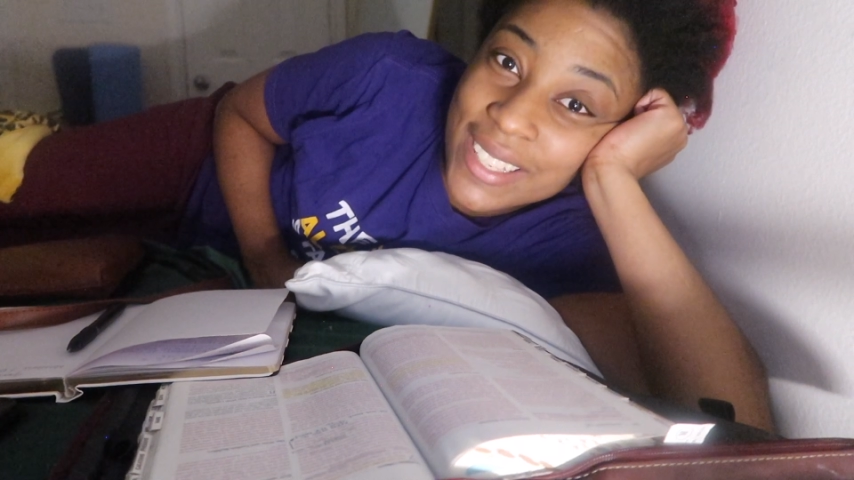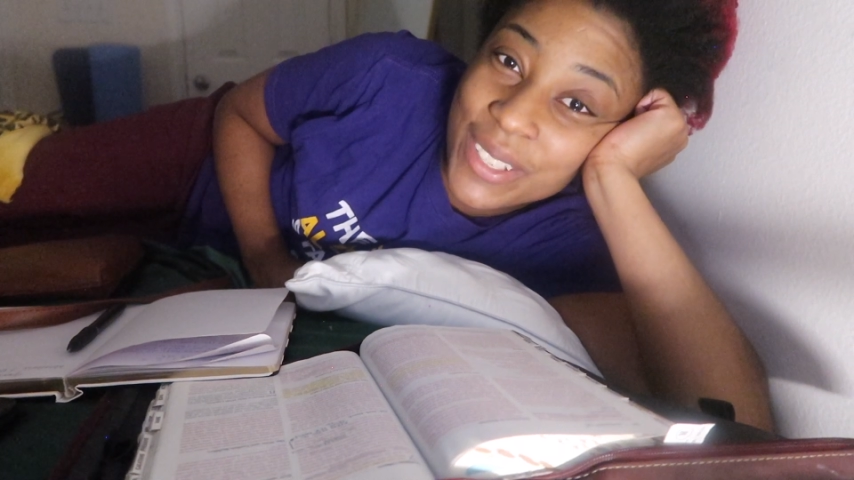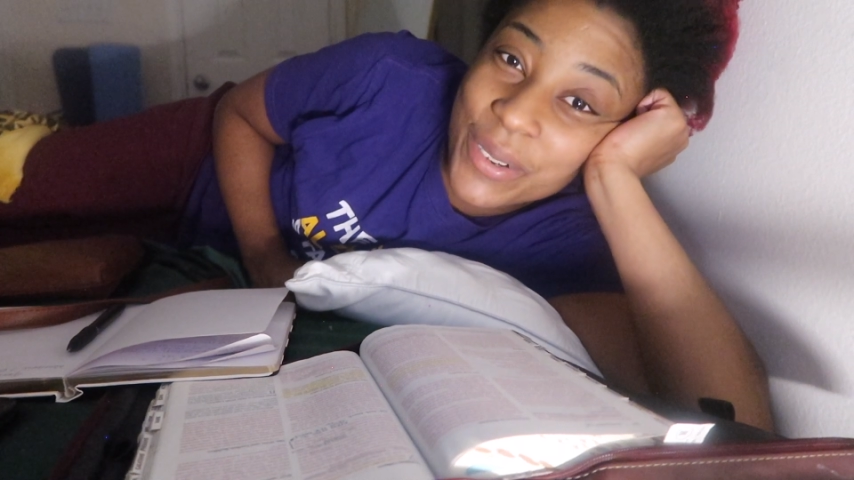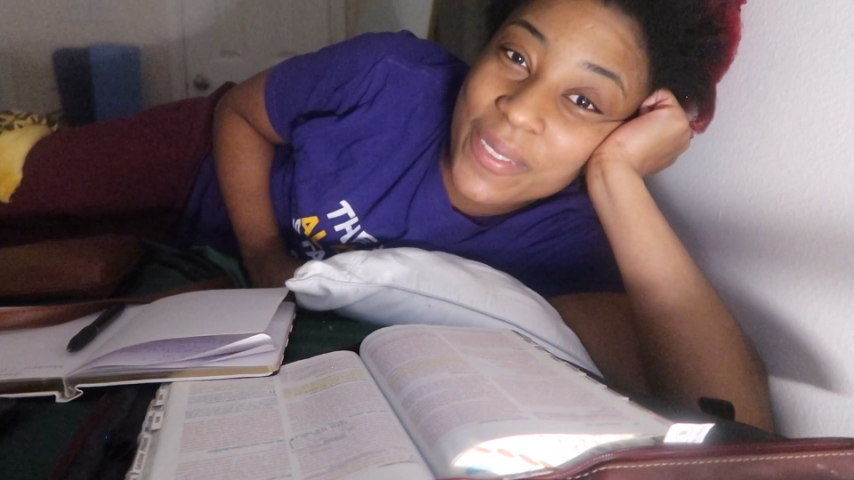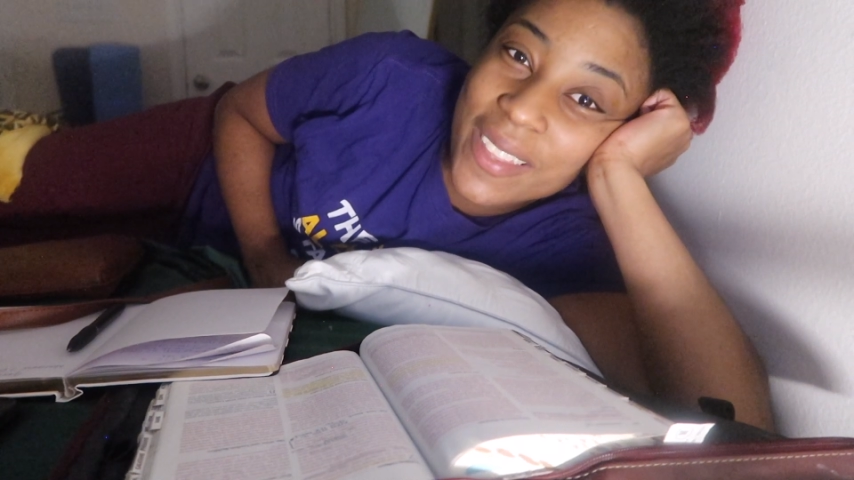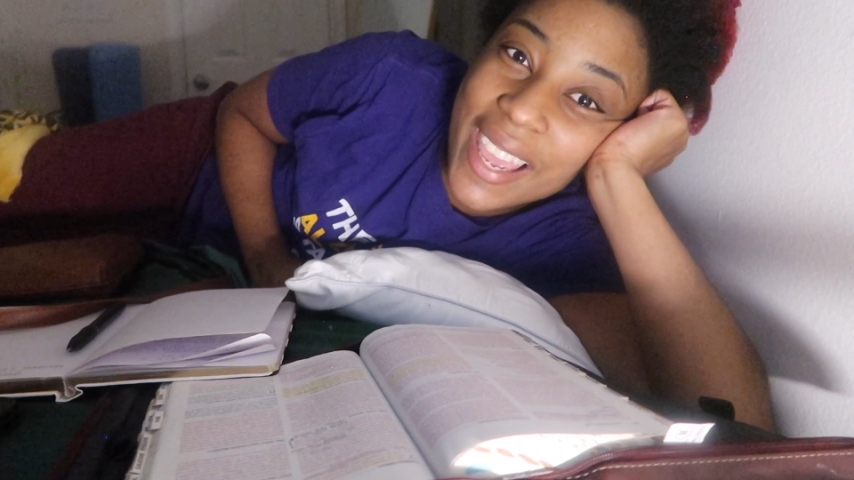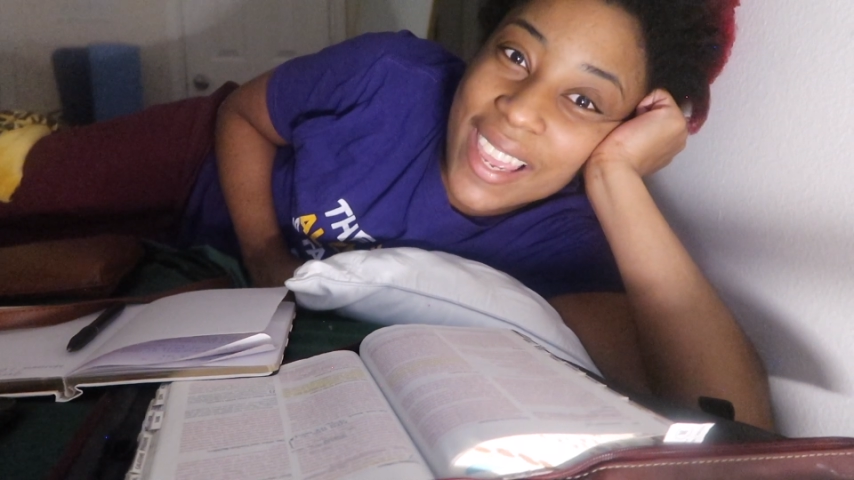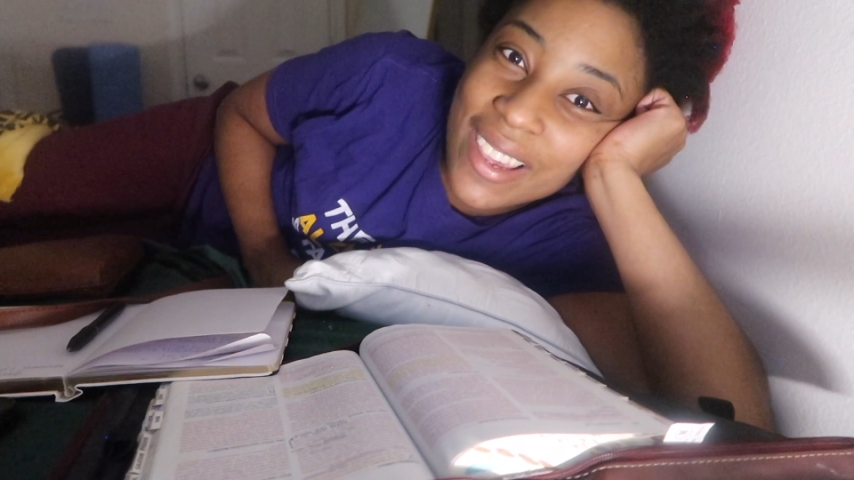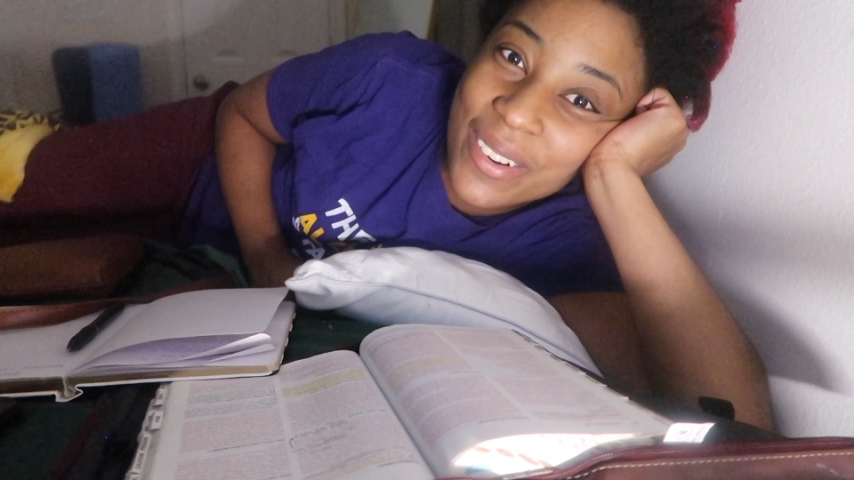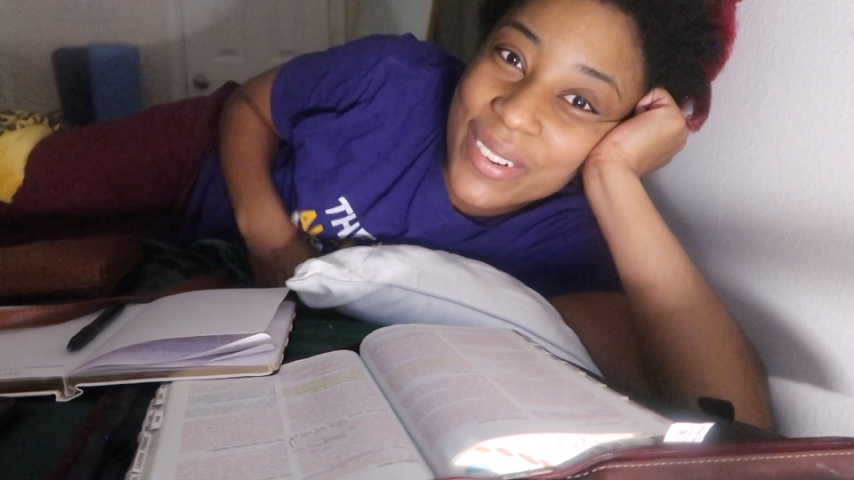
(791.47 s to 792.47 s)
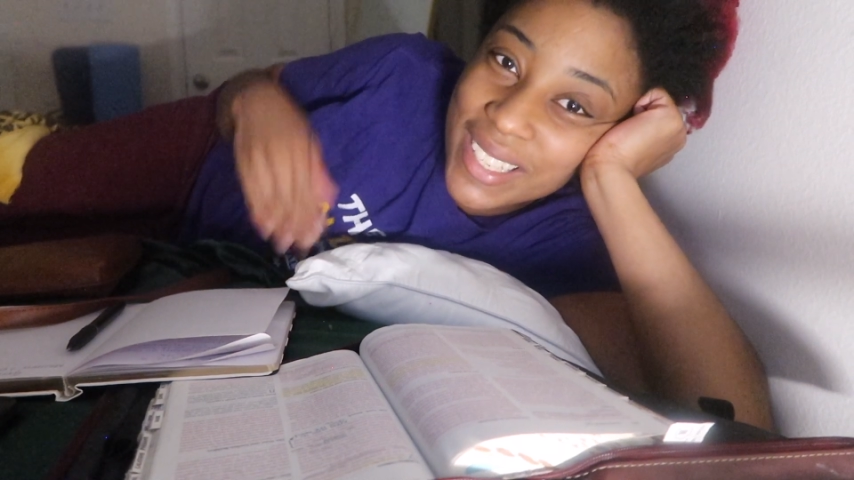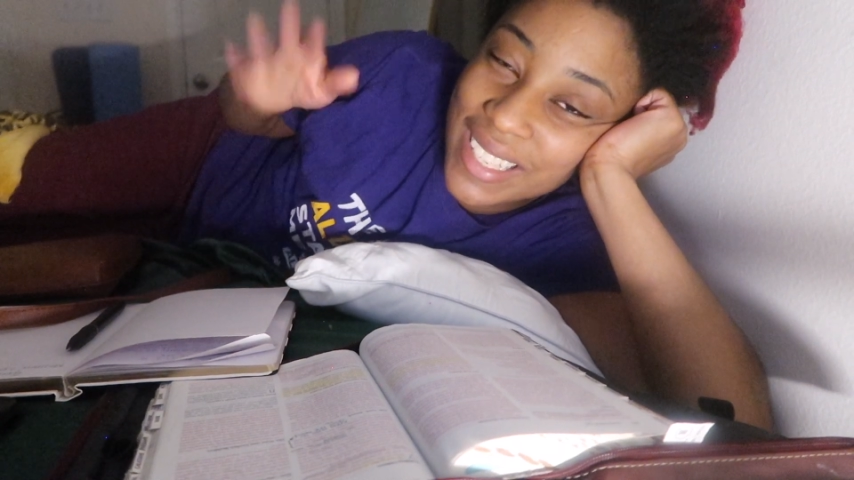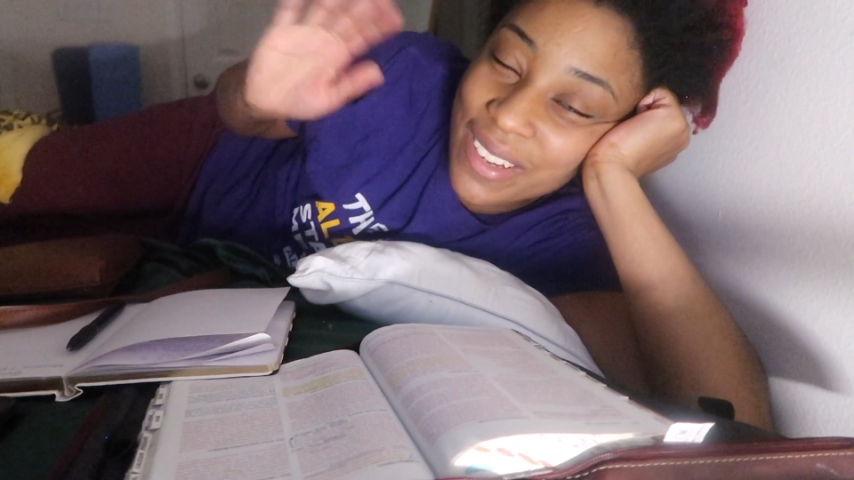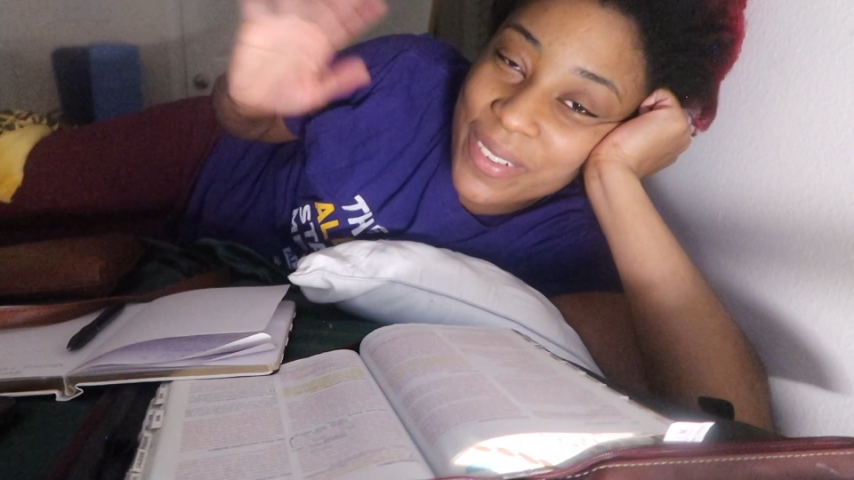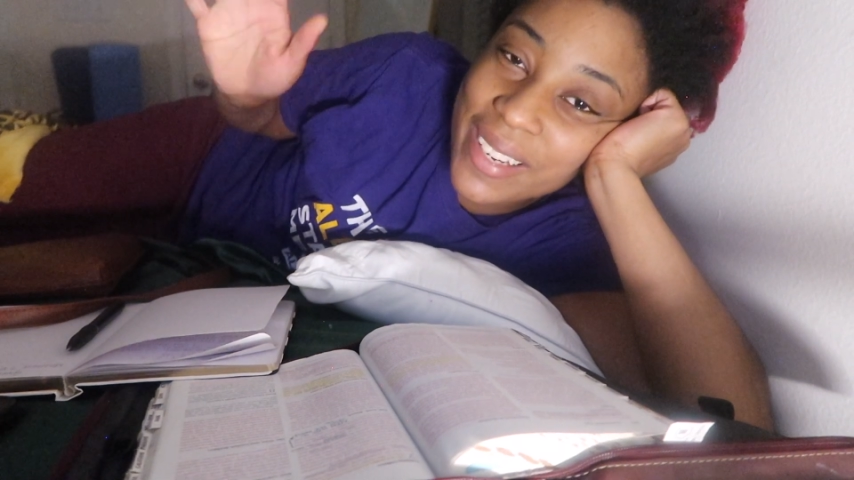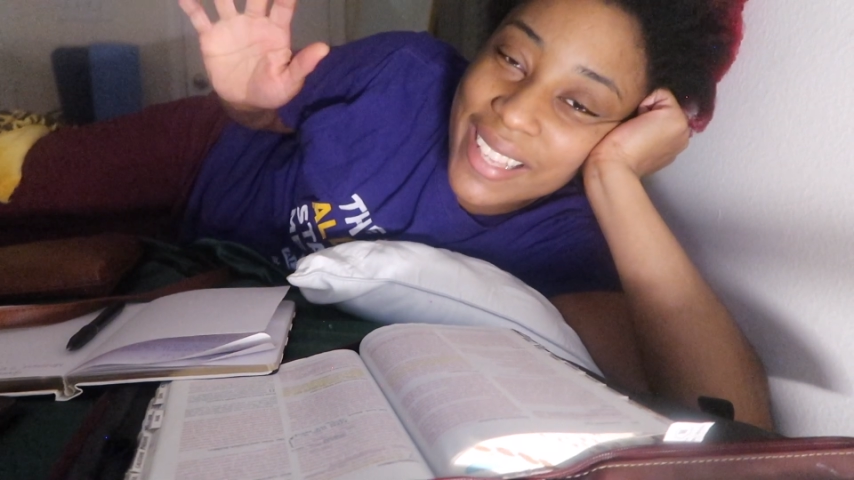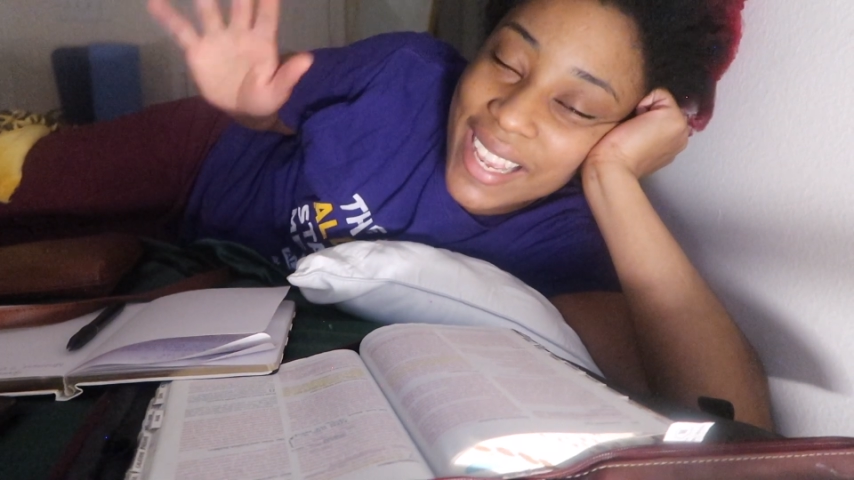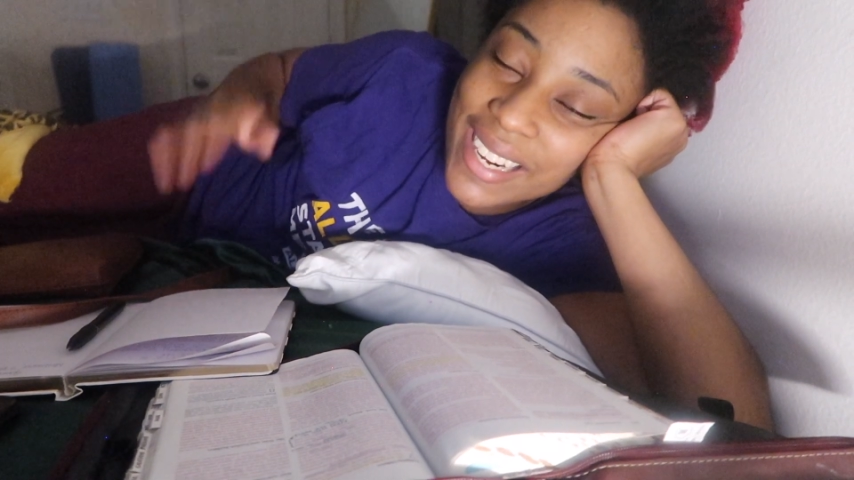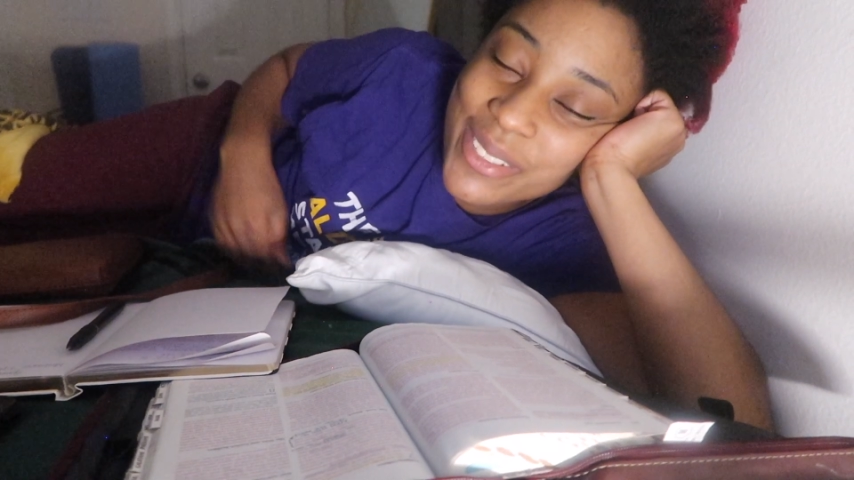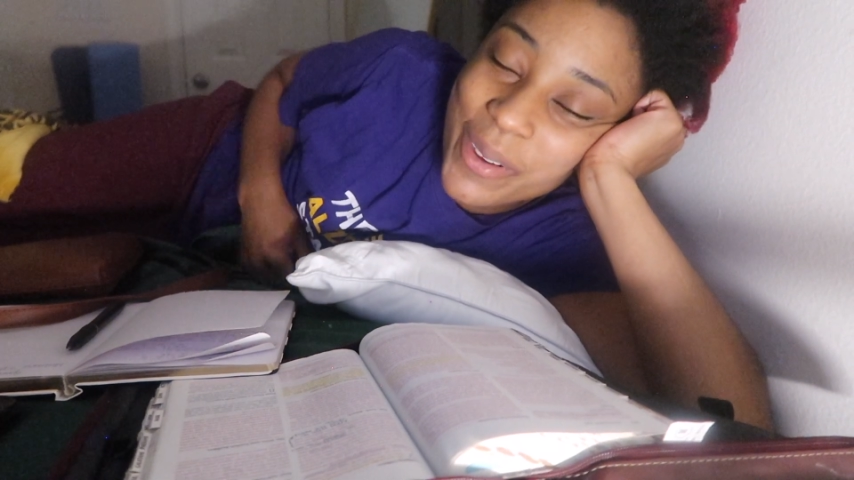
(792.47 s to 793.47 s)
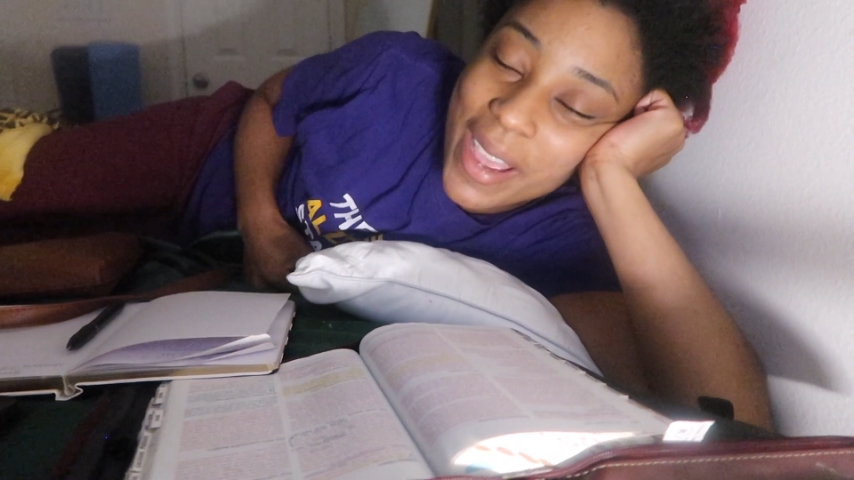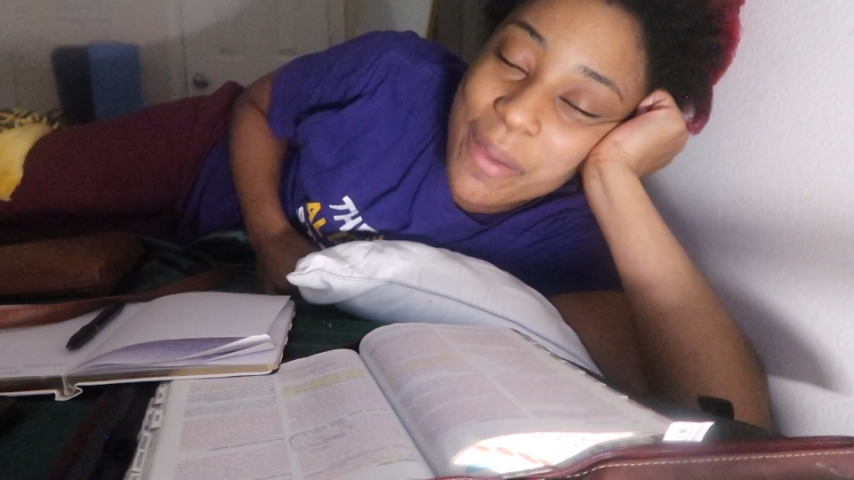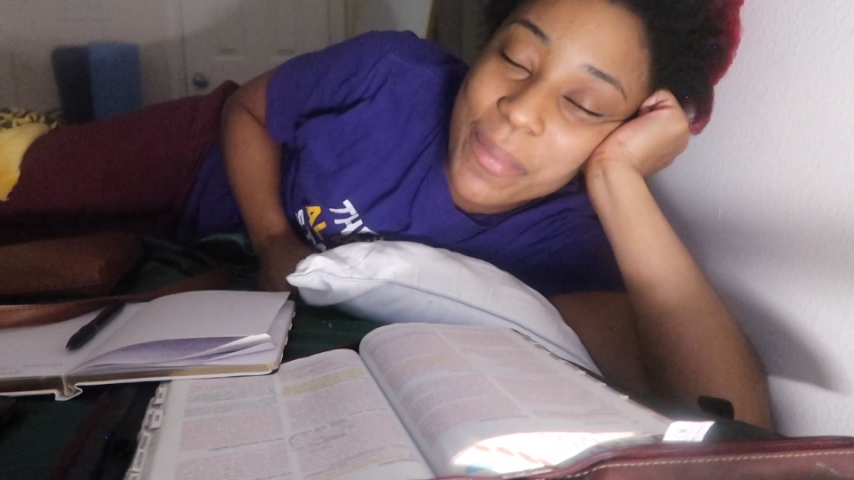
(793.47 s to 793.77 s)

so if the angle is different, that is why.